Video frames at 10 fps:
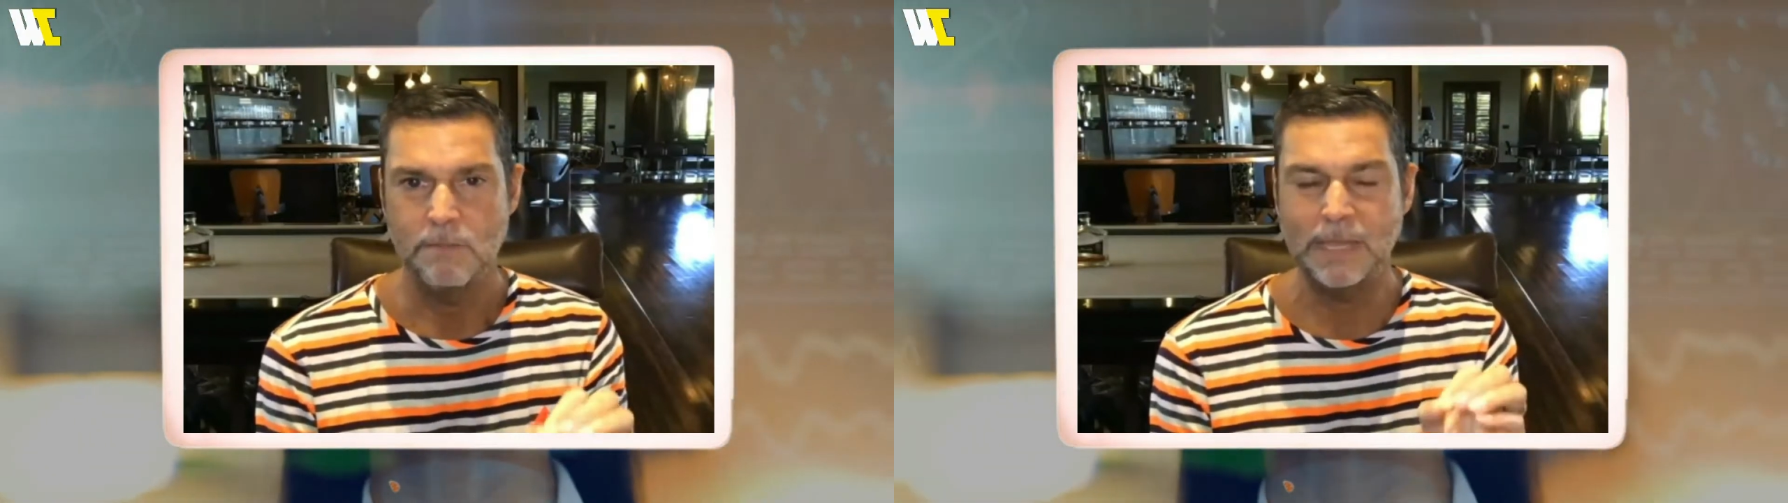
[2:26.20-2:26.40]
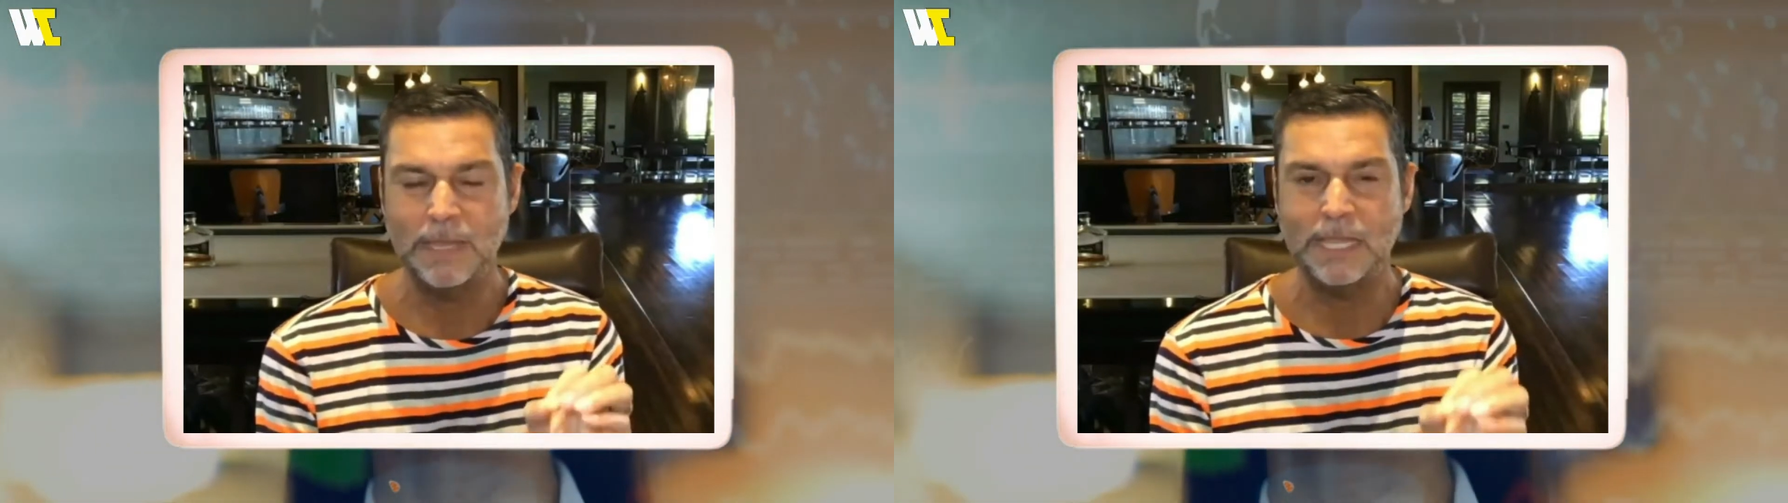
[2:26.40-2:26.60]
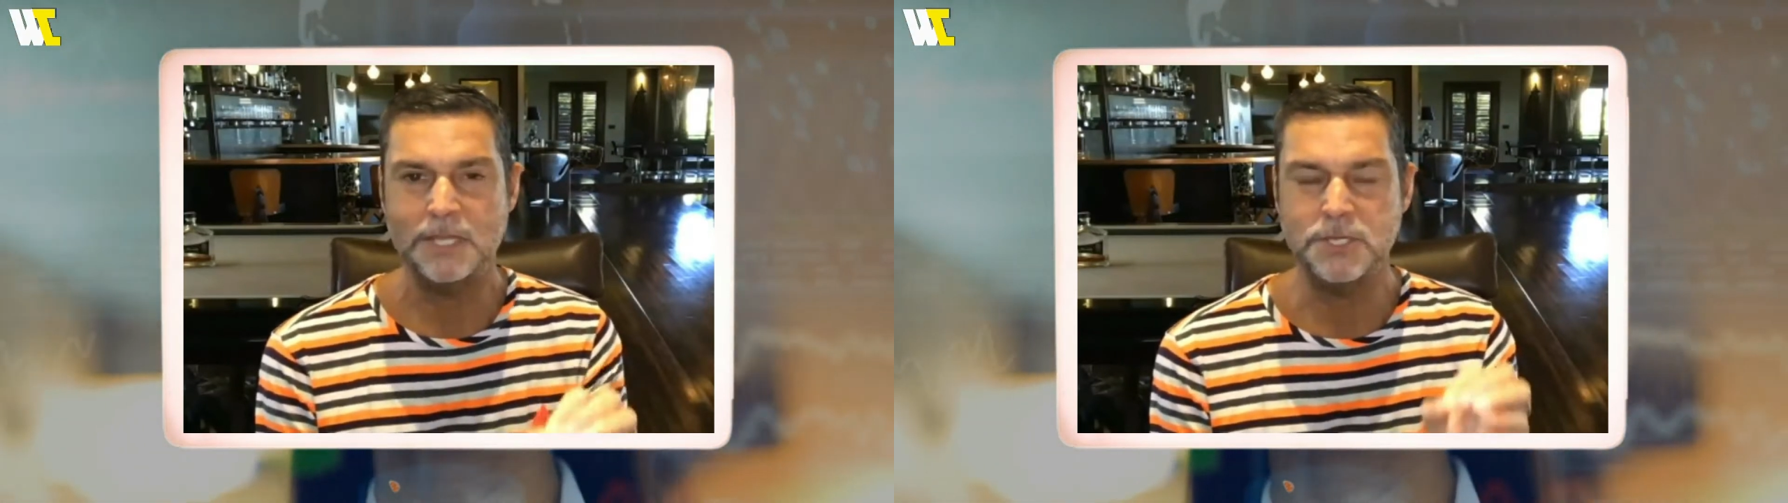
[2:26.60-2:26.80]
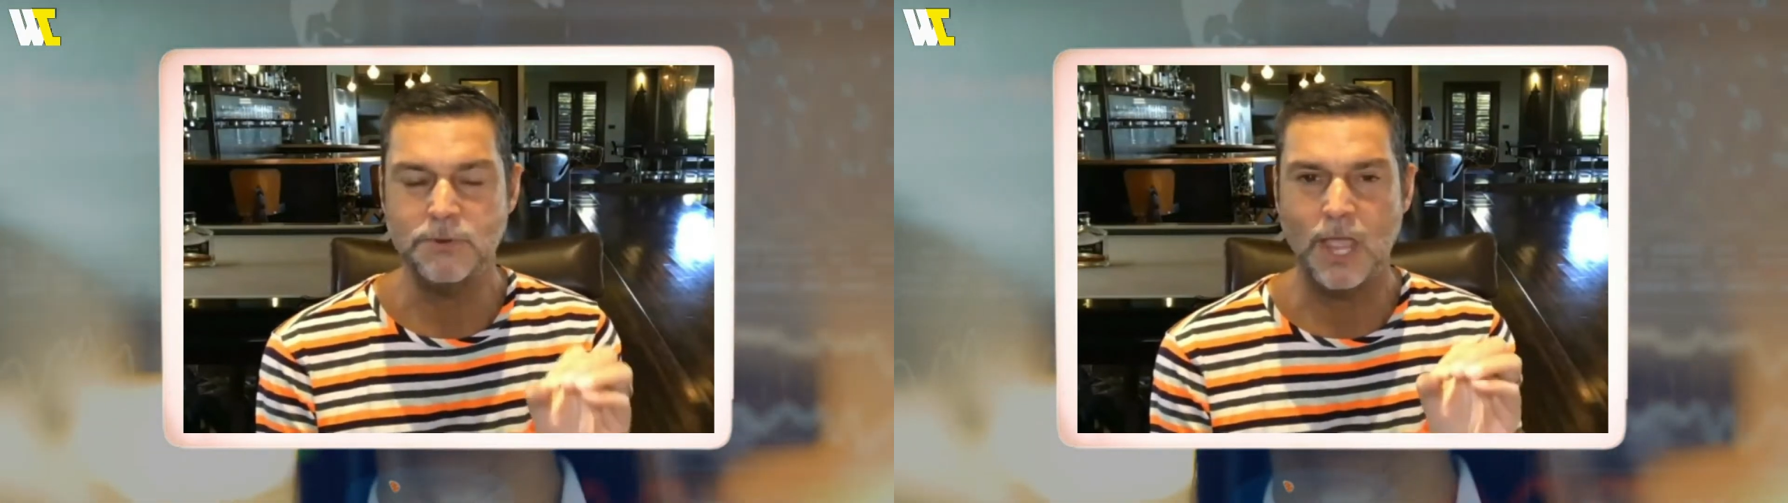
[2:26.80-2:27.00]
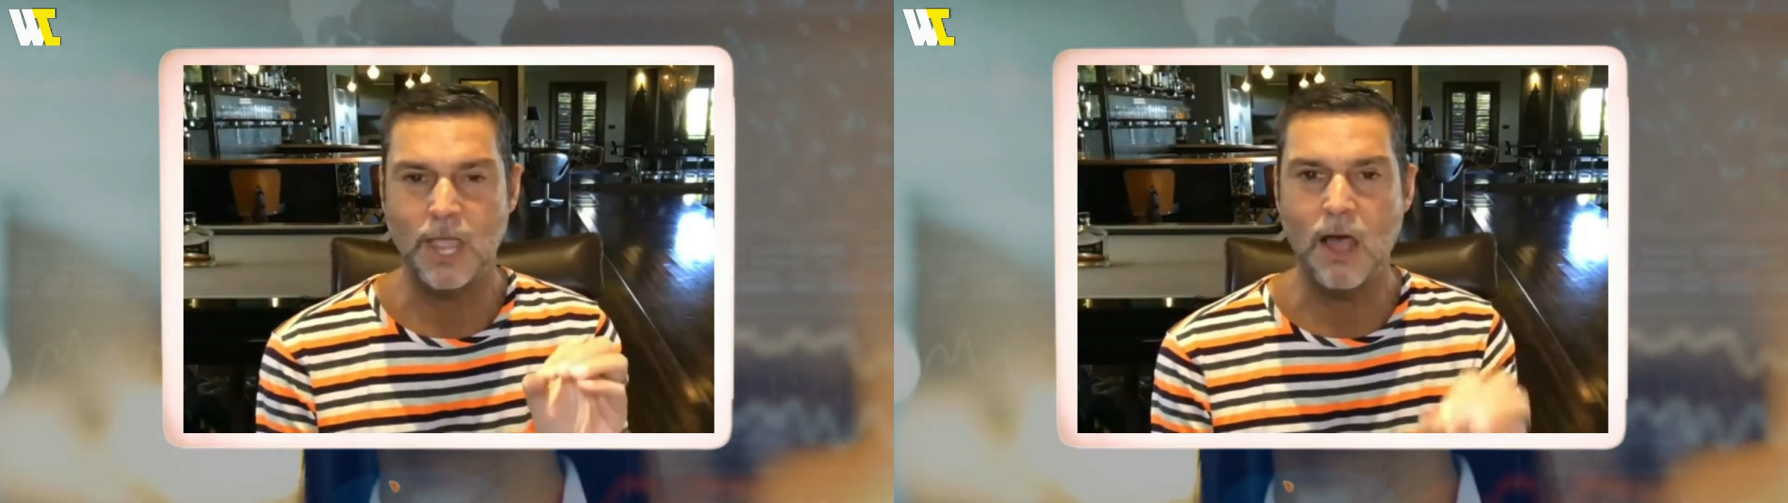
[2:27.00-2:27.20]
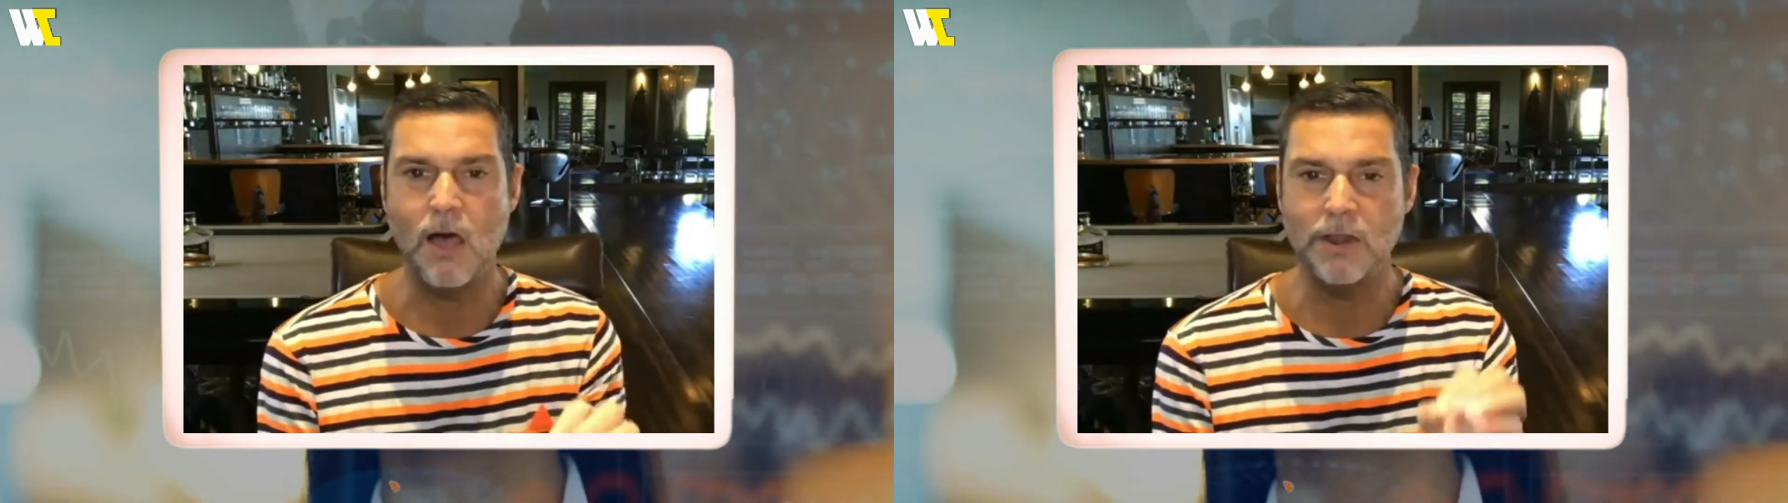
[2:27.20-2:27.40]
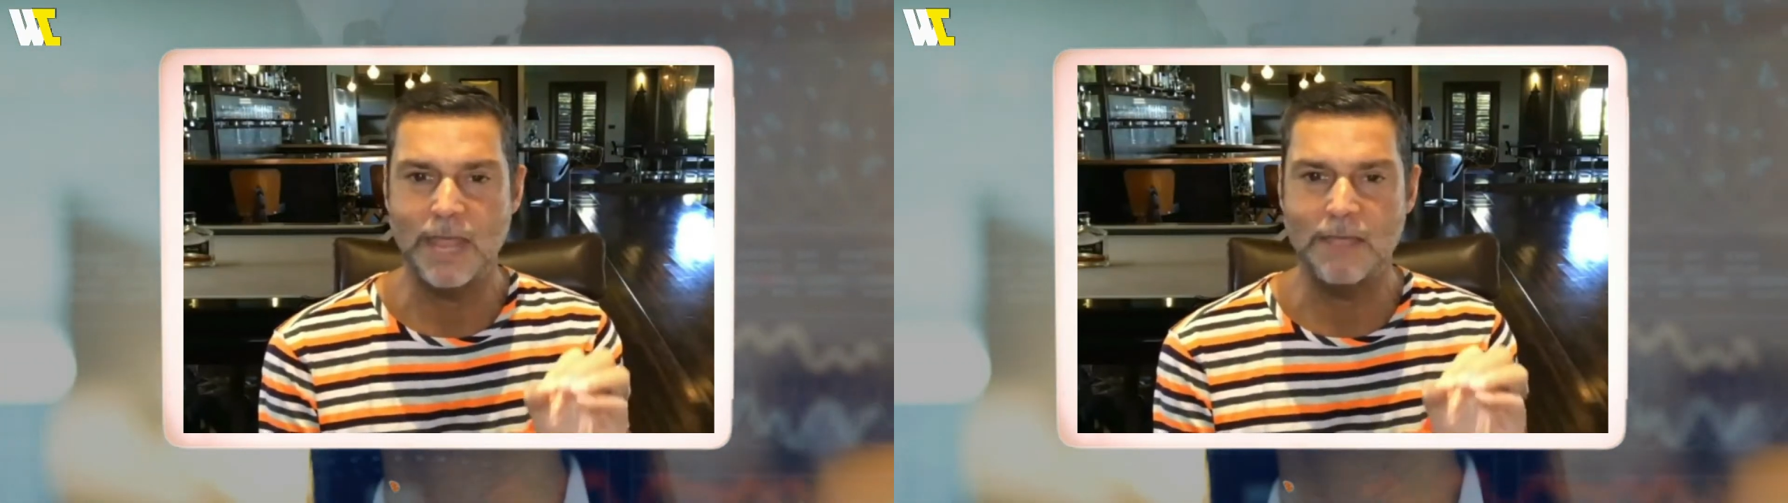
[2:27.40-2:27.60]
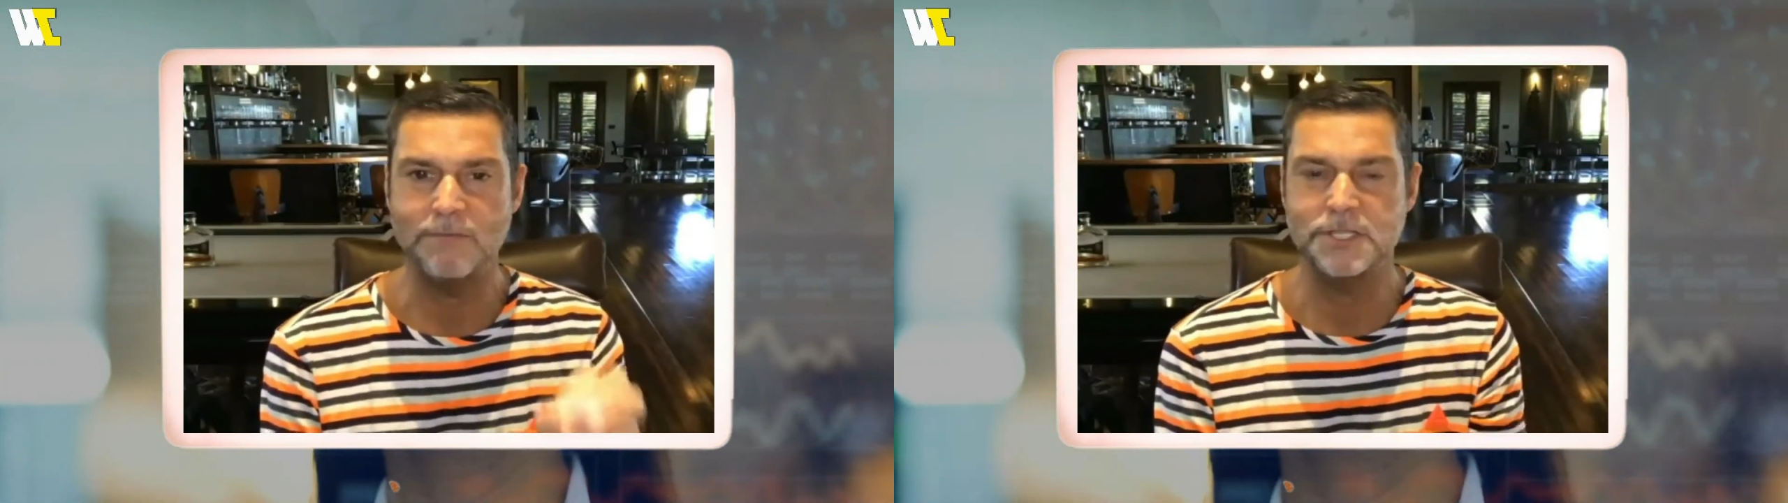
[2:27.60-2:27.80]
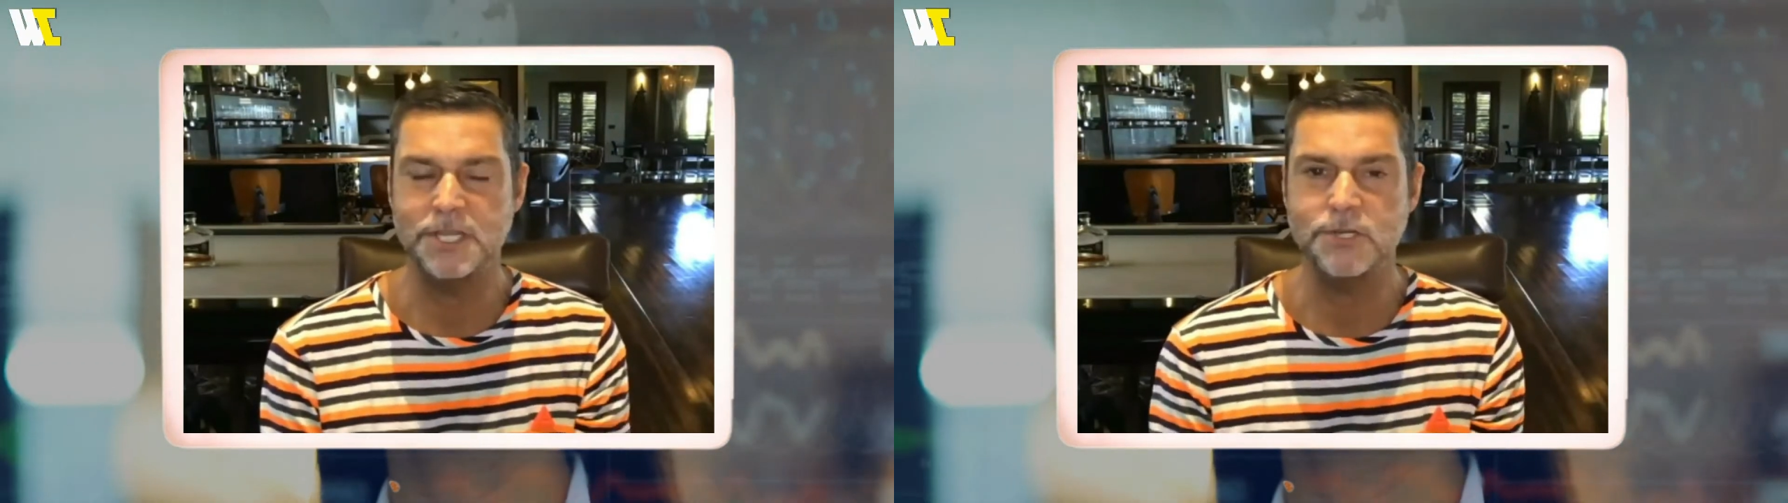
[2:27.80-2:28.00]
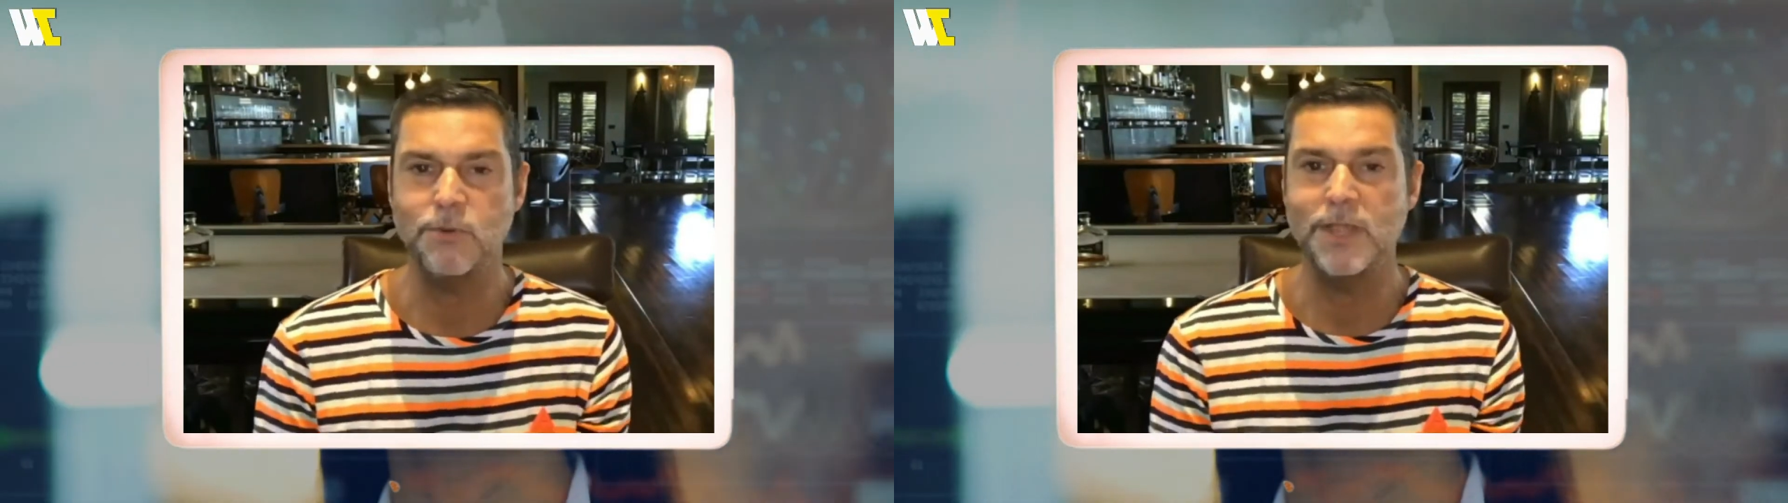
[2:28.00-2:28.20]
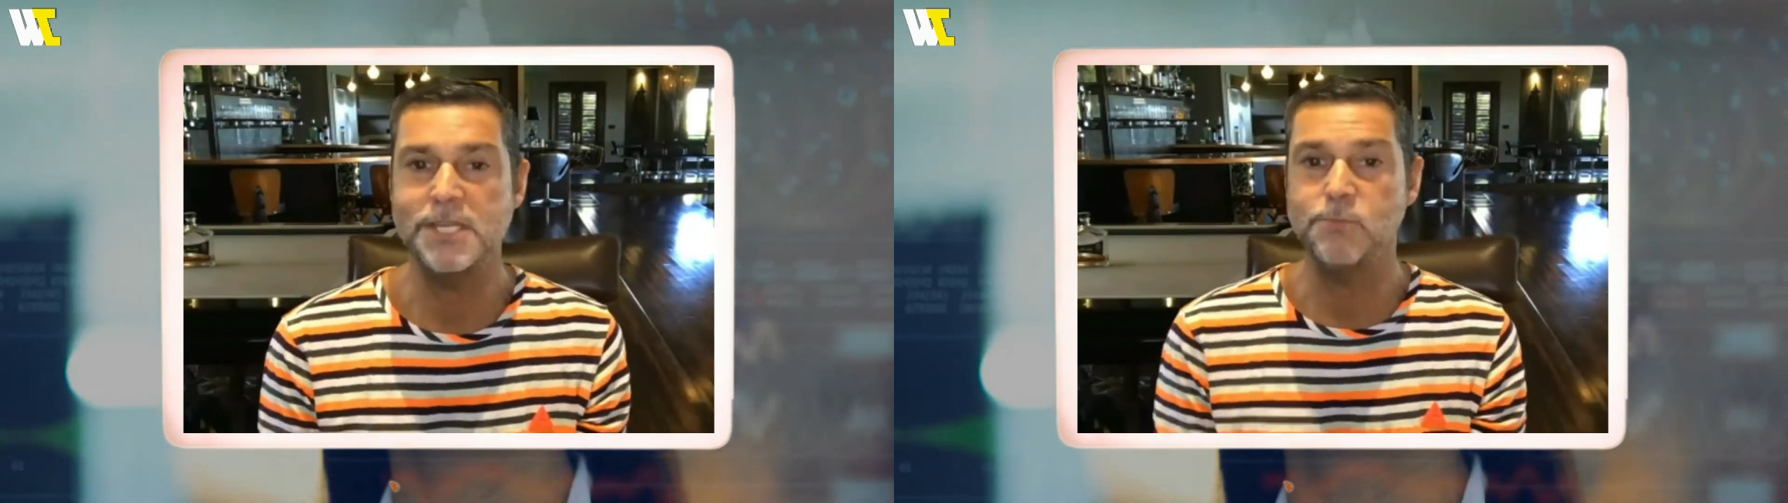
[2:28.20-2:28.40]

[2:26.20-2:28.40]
Because you can't have a situation